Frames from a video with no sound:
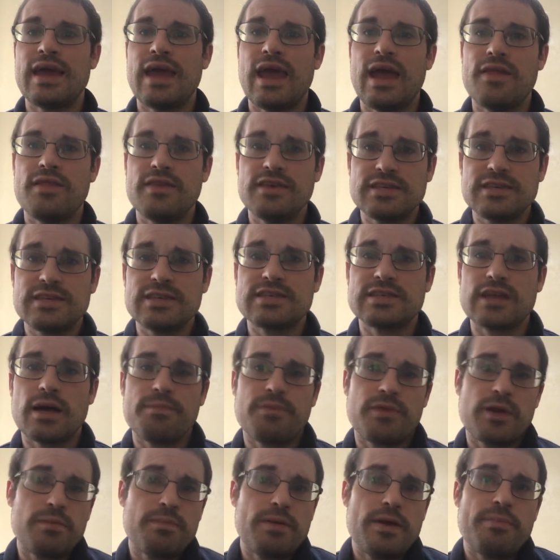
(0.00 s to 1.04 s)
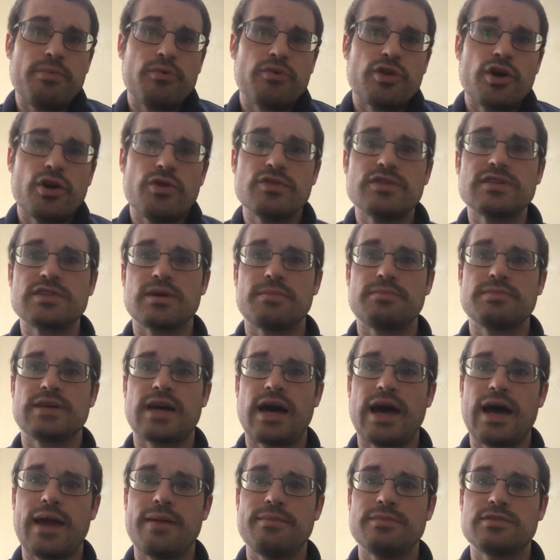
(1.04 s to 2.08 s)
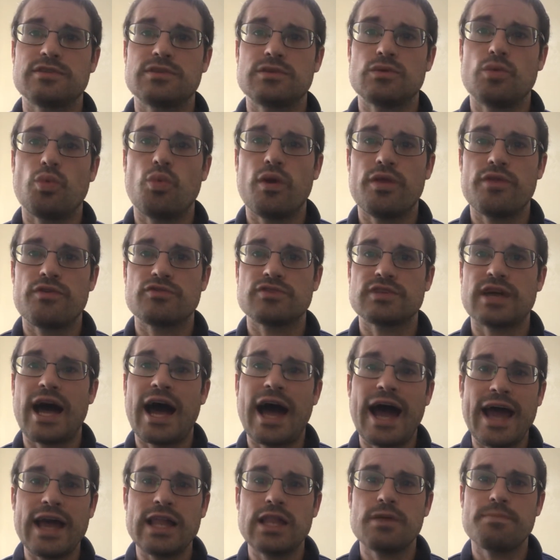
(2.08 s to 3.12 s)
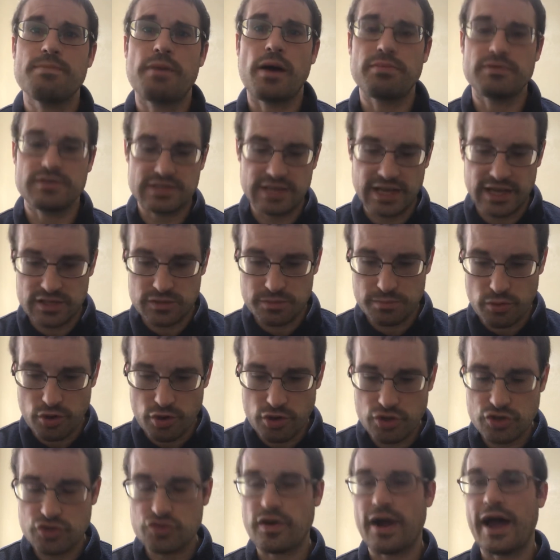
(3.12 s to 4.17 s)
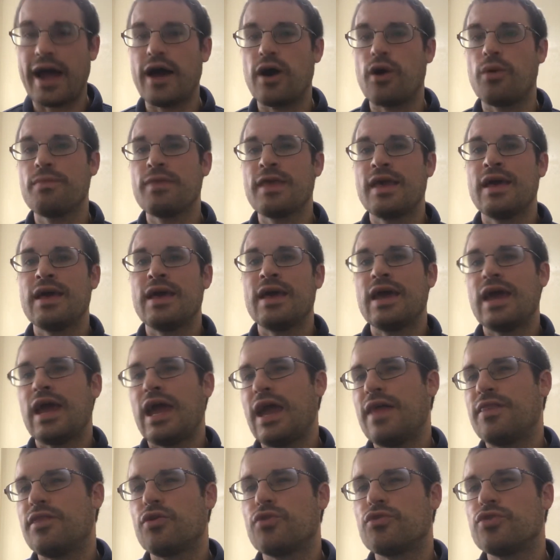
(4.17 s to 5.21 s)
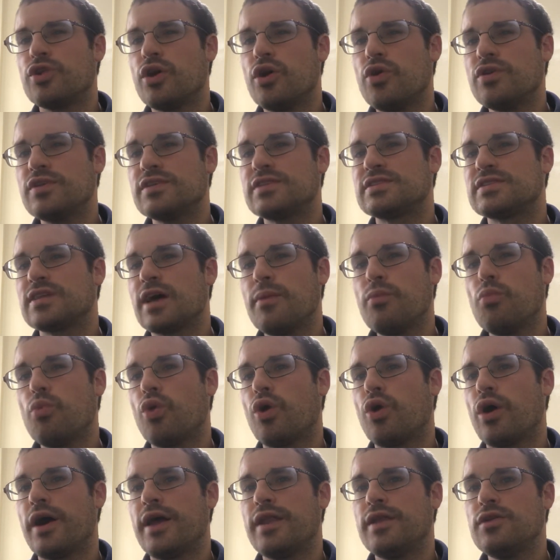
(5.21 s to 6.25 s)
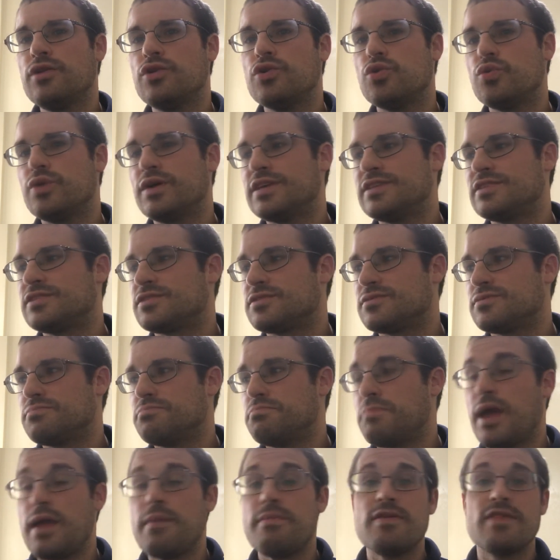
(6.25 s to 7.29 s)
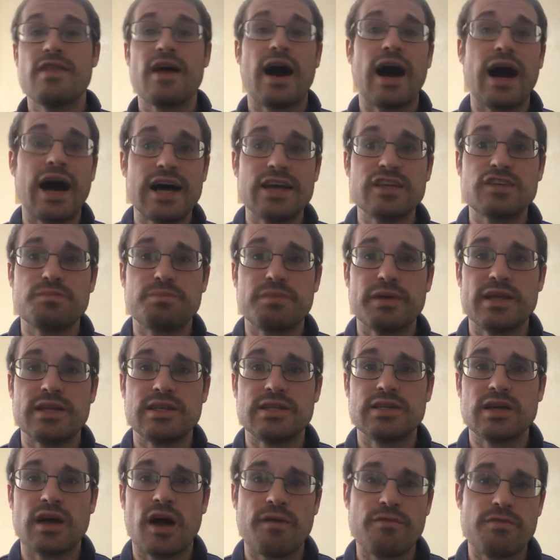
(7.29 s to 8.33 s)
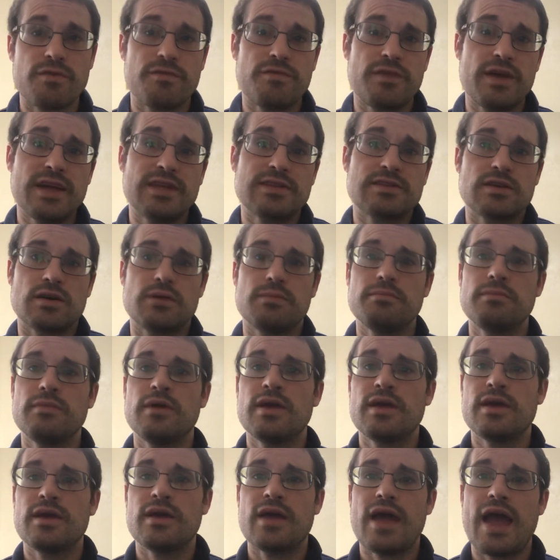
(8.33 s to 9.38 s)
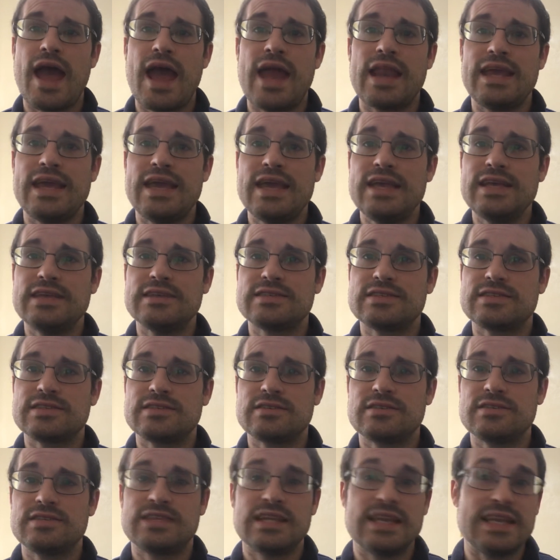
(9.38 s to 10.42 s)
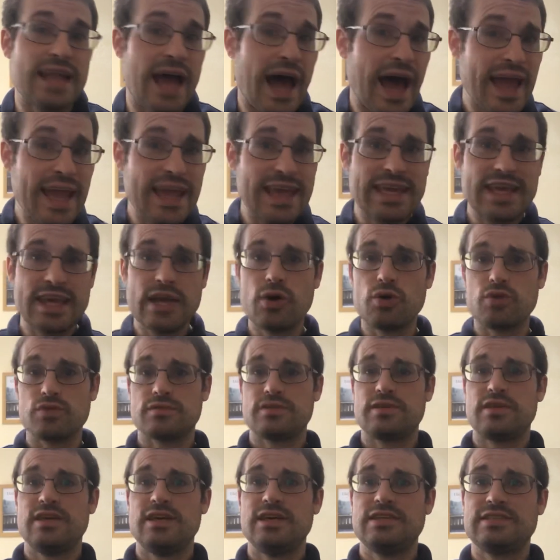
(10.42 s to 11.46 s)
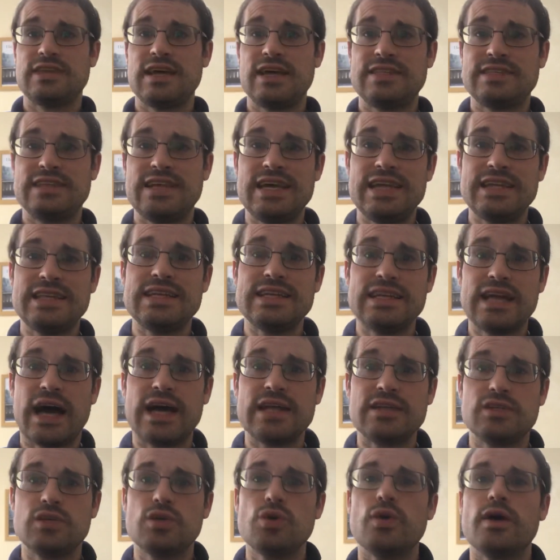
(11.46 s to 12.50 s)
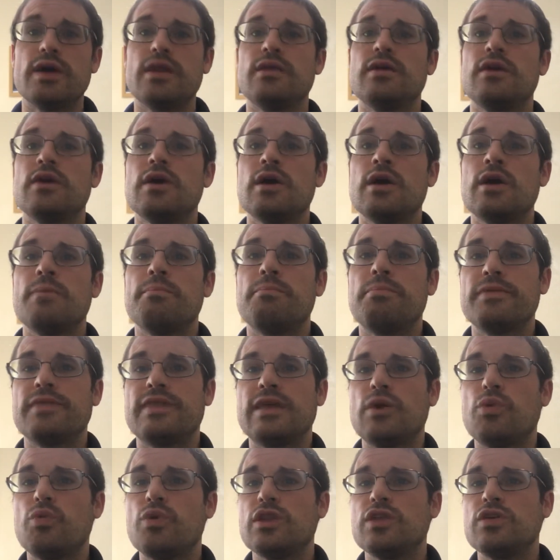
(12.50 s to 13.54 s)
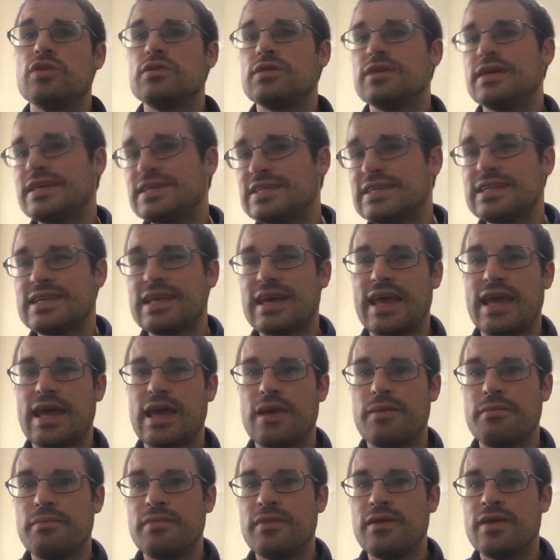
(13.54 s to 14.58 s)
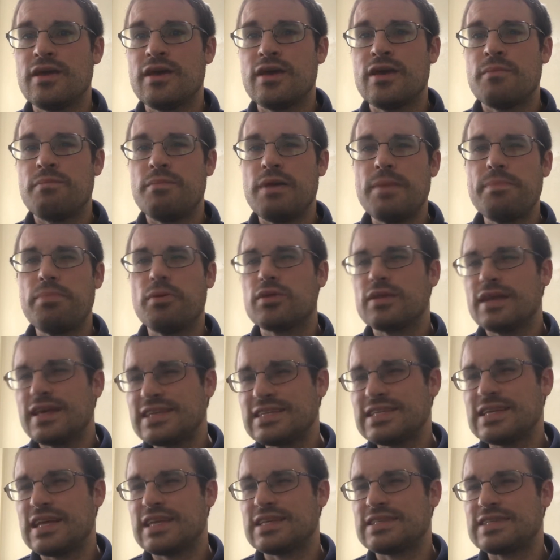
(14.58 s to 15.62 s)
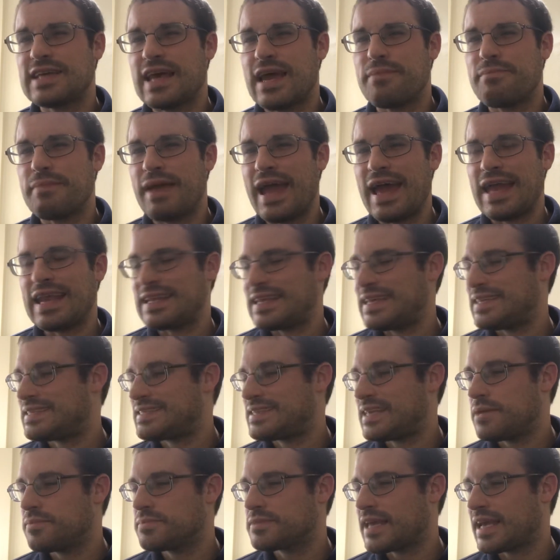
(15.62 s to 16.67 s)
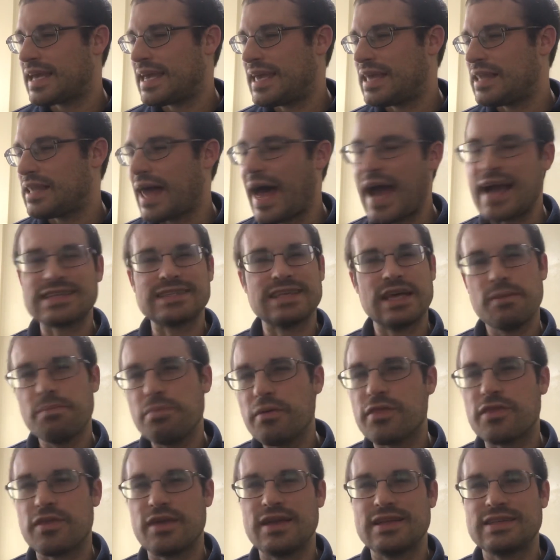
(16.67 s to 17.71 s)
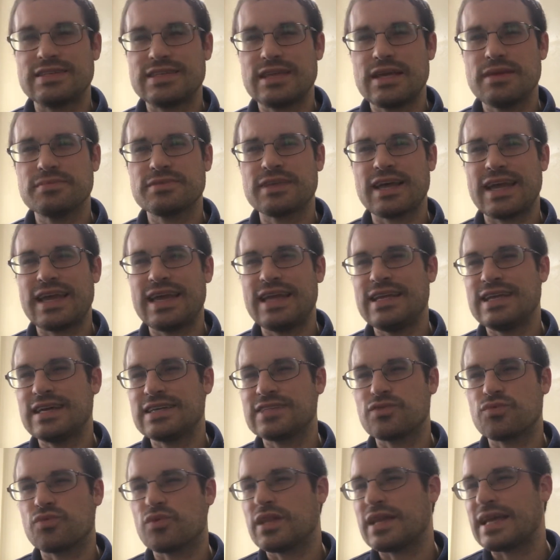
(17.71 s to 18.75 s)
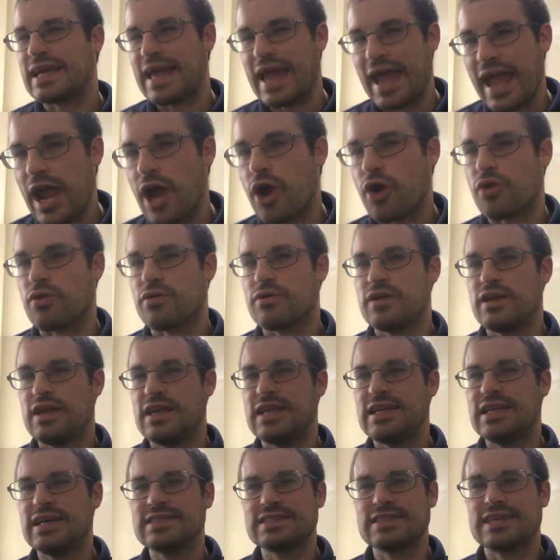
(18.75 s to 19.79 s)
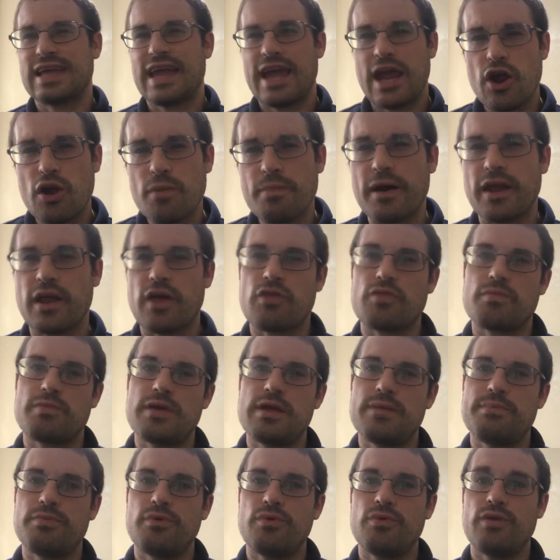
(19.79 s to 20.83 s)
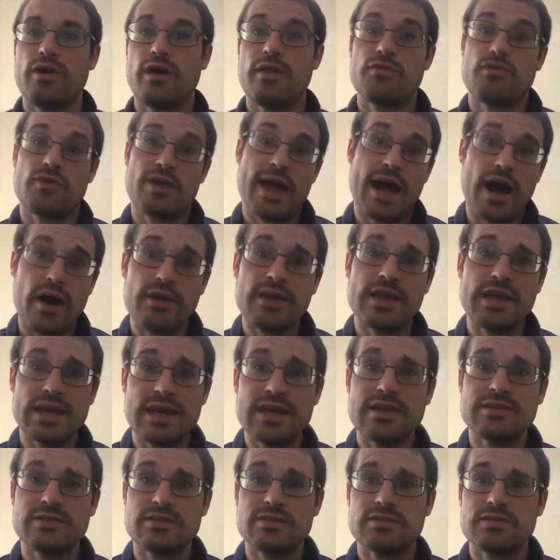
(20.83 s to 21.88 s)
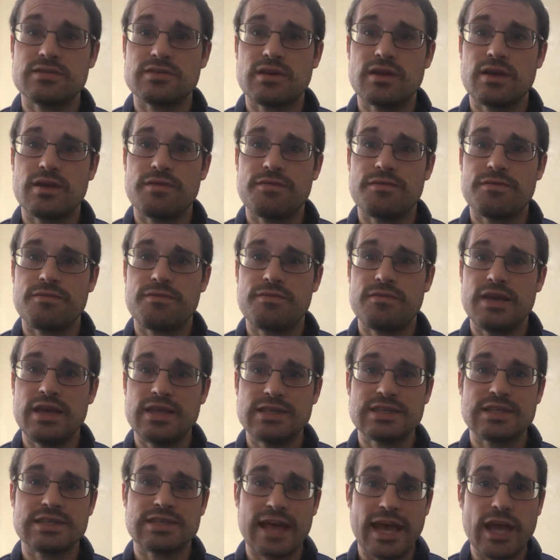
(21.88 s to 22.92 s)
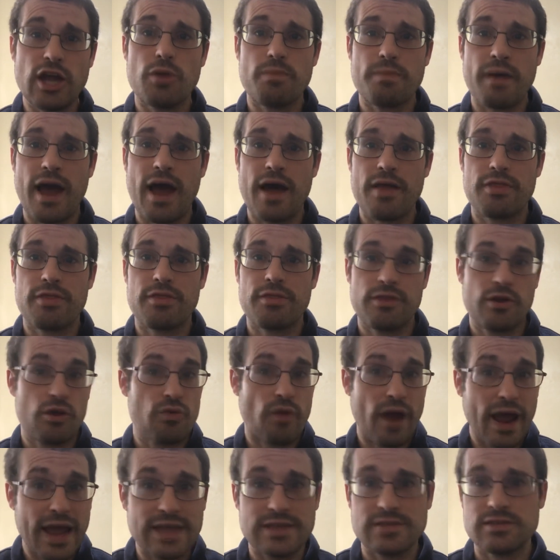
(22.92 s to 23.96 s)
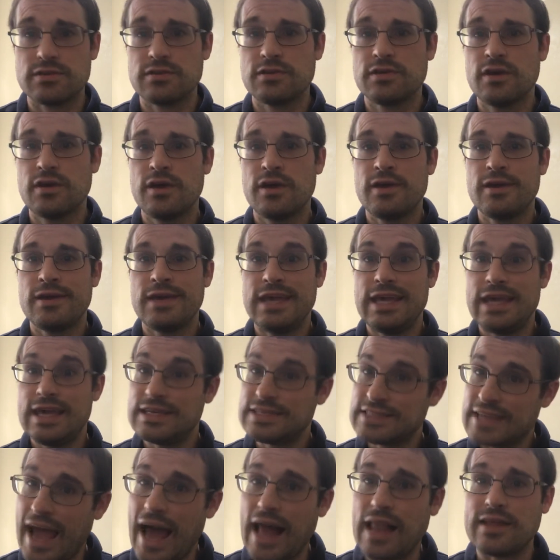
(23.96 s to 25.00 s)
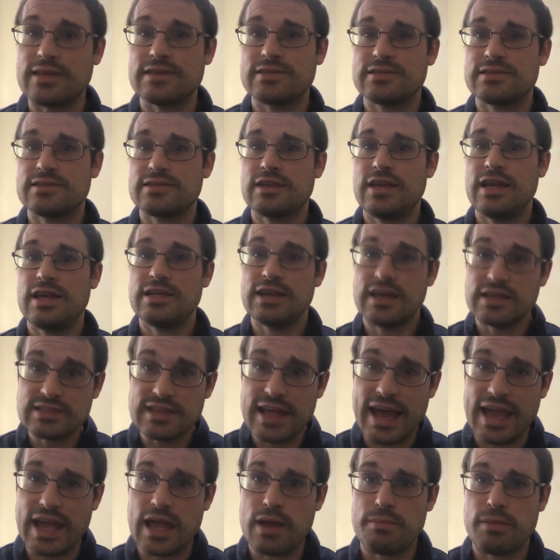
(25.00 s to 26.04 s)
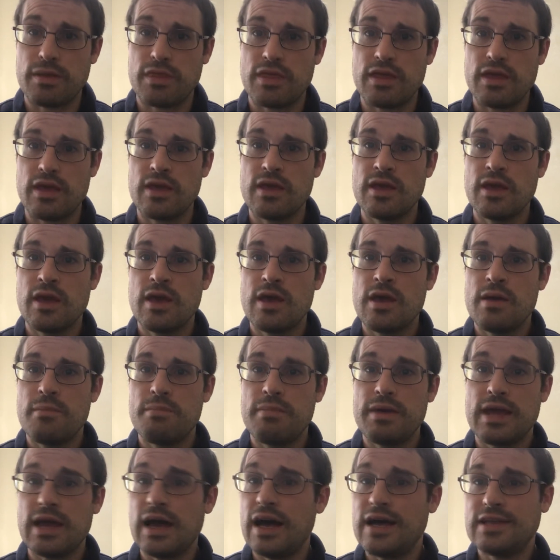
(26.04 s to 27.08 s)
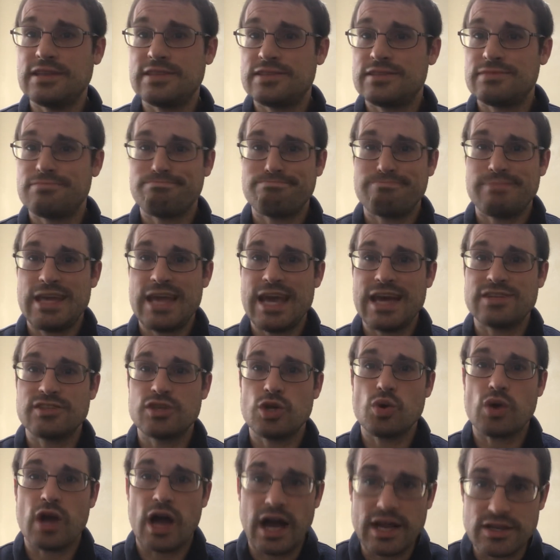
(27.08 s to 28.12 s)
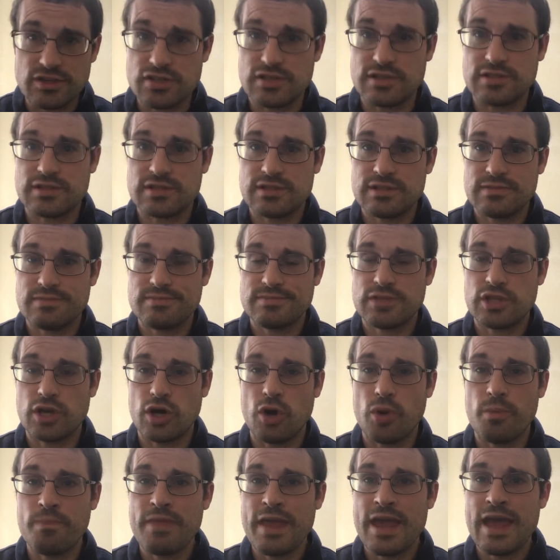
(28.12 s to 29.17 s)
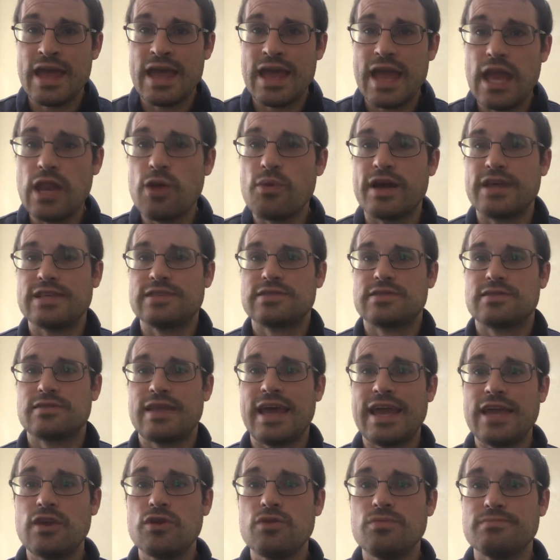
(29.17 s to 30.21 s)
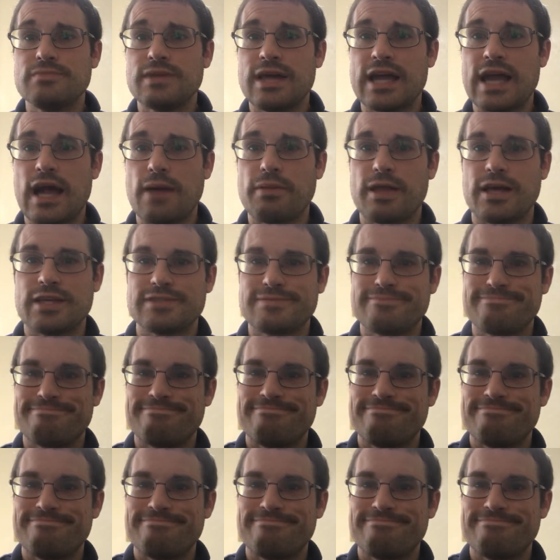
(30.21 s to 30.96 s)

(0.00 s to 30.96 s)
And this is something people notice sometimes when there's a highly publicized murder trial, and they'll notice someone who is maybe the husband of the victim, and he's denying guilt. He says he did not do it. But then when you listen to him, people listen and say, man, it seems like he lacks empathy. It seems like he doesn't really care, and he doesn't care about other people. And the reality is, if he is a psychopath, they're right. He is callous. He does lack empathy because he has no conscience. So anyways, thank you, and God bless.